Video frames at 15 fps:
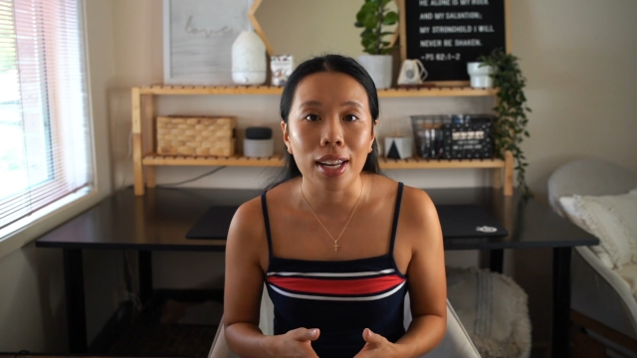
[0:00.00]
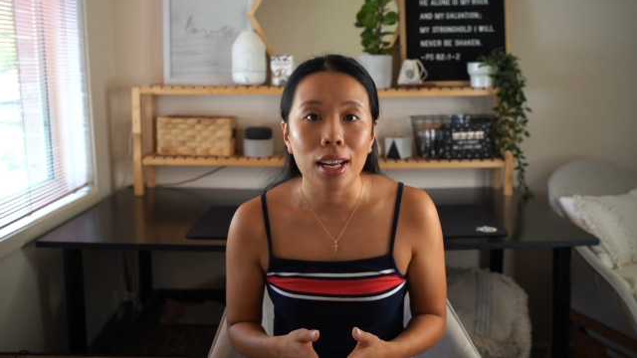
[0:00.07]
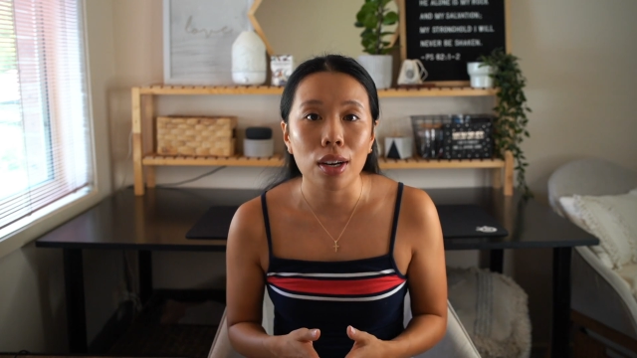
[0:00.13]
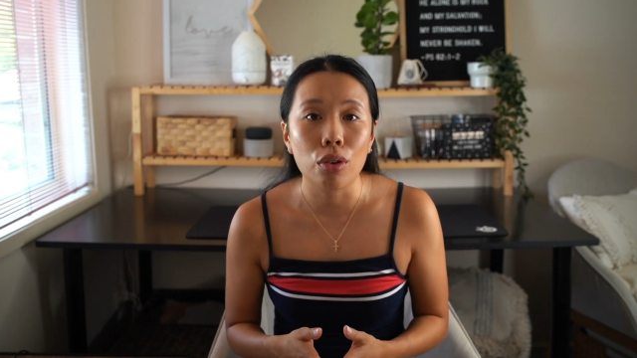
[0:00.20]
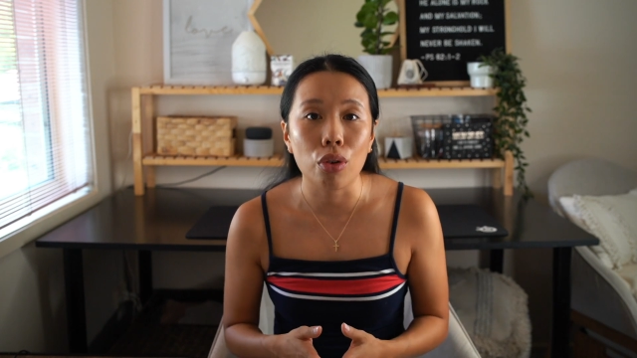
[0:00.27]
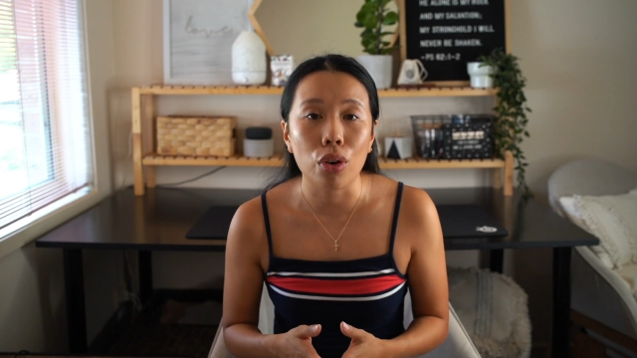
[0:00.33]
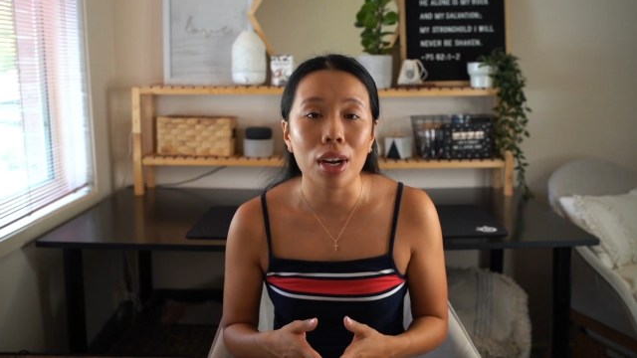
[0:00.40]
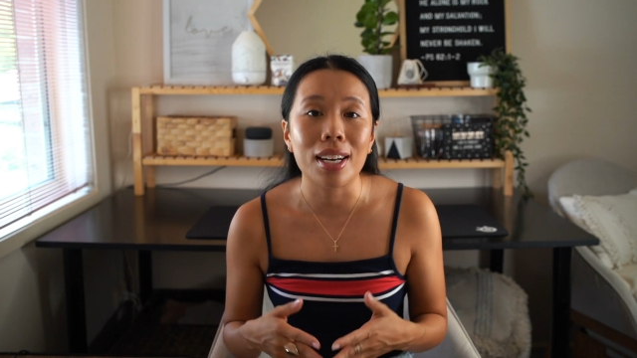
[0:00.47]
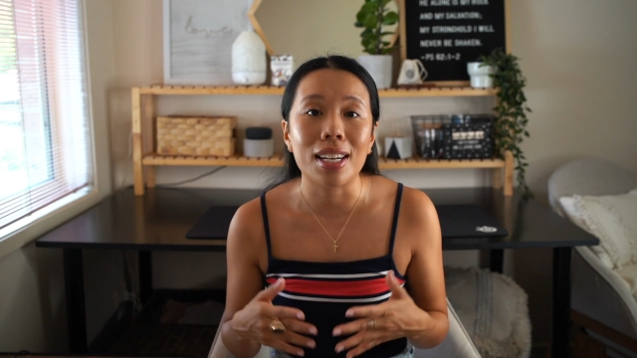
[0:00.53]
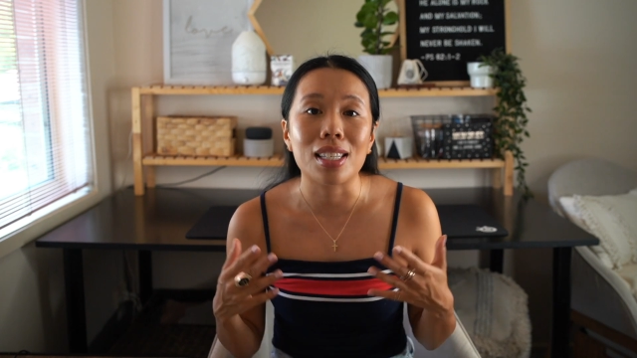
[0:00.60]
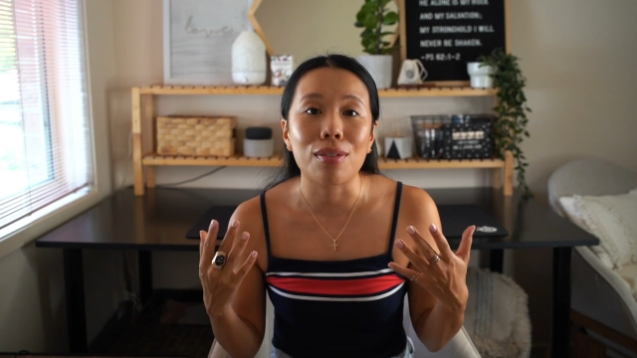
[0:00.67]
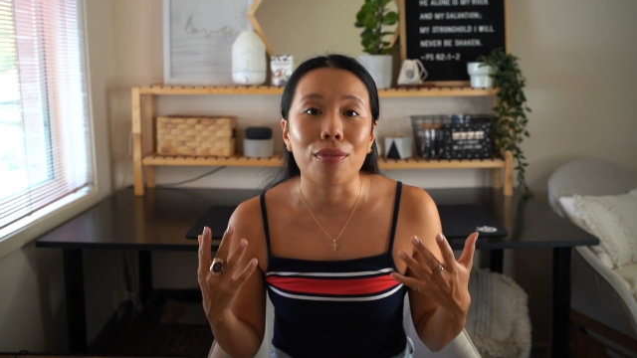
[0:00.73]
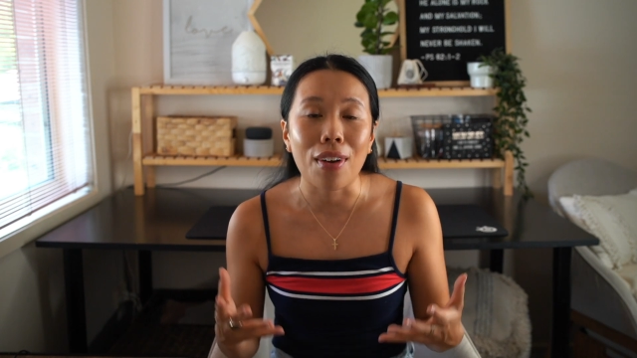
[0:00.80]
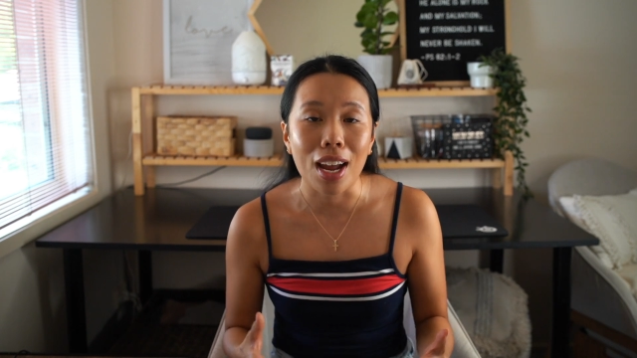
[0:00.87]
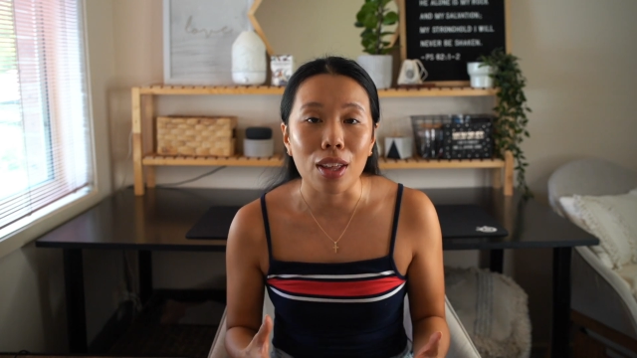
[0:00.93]
he grew in
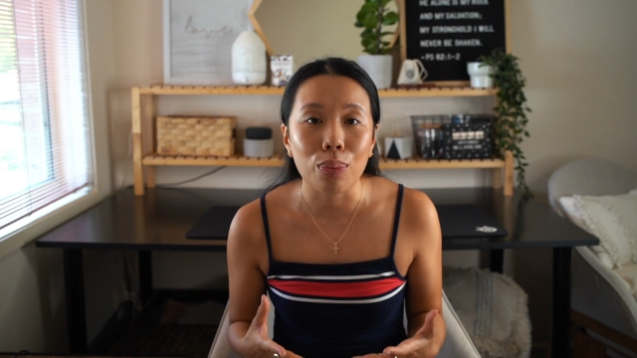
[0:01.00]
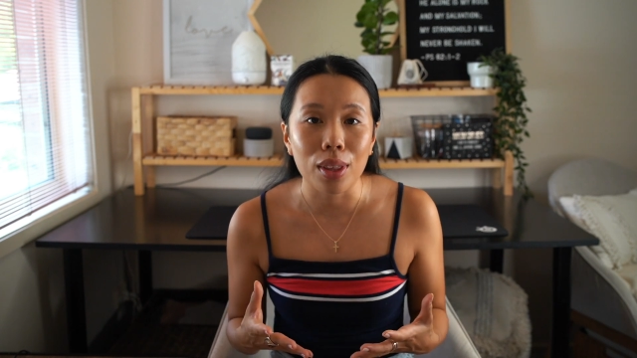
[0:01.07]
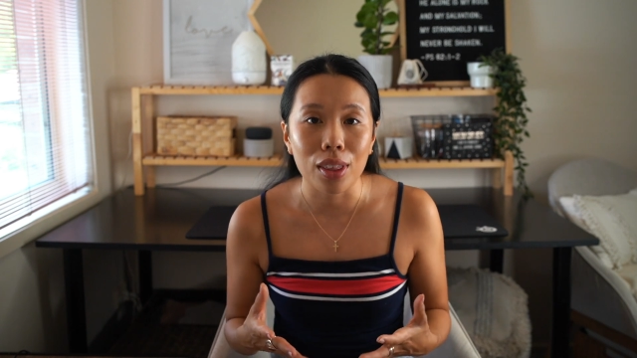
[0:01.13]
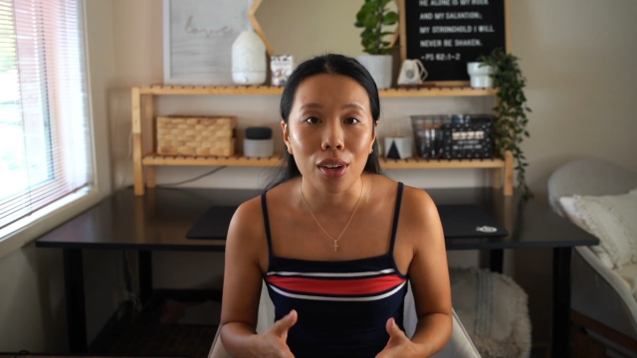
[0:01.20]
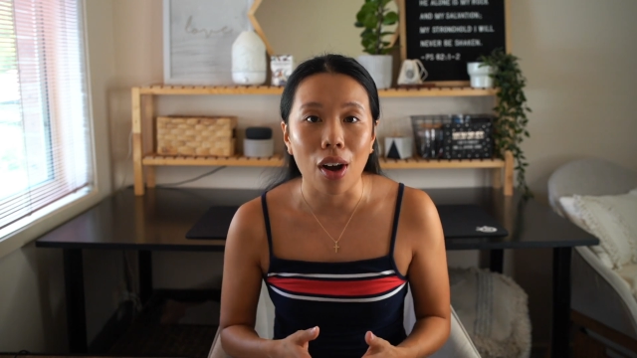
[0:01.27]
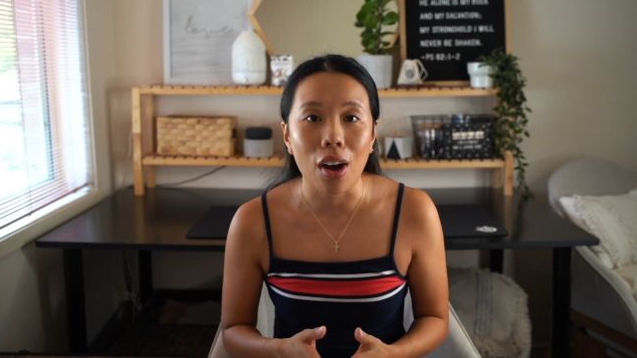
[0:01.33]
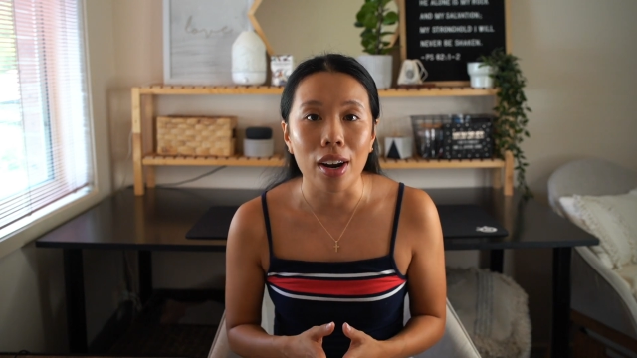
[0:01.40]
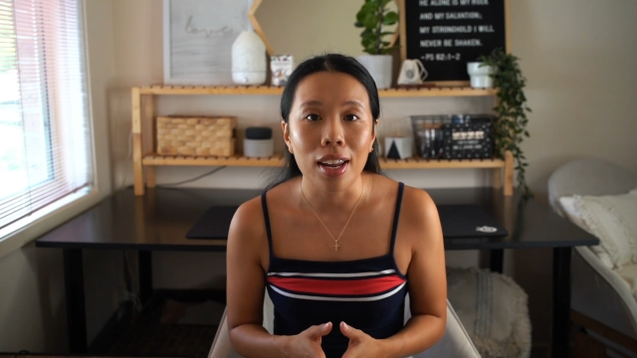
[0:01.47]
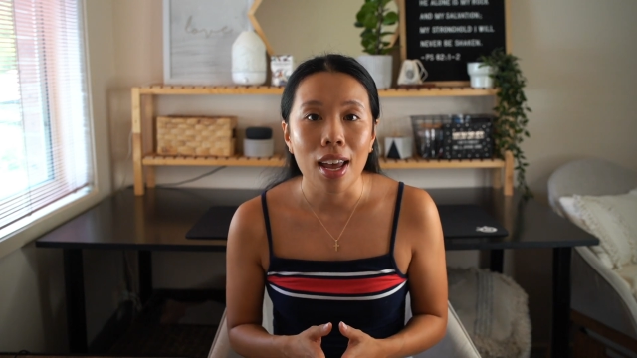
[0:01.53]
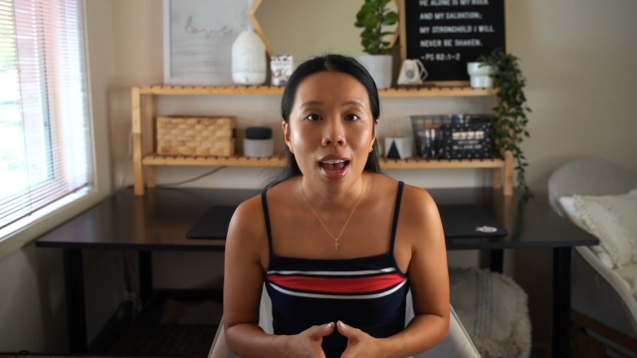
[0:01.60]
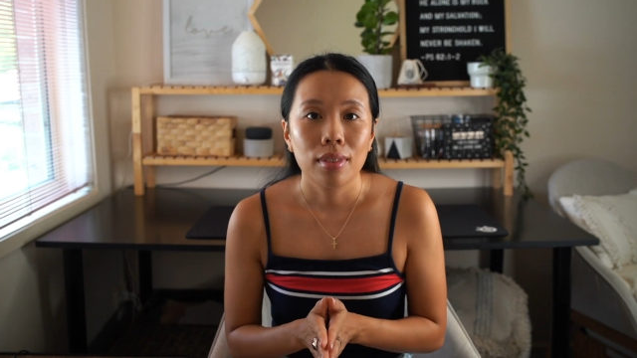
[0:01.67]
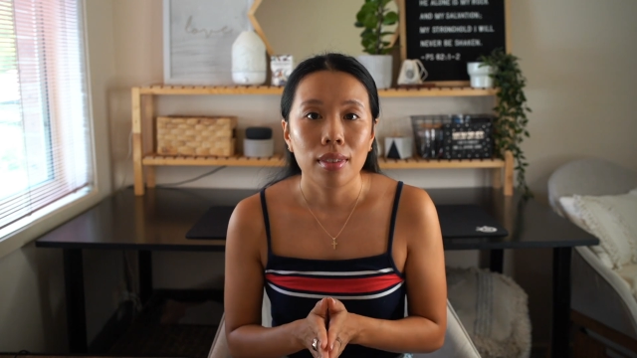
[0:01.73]
his faith with God,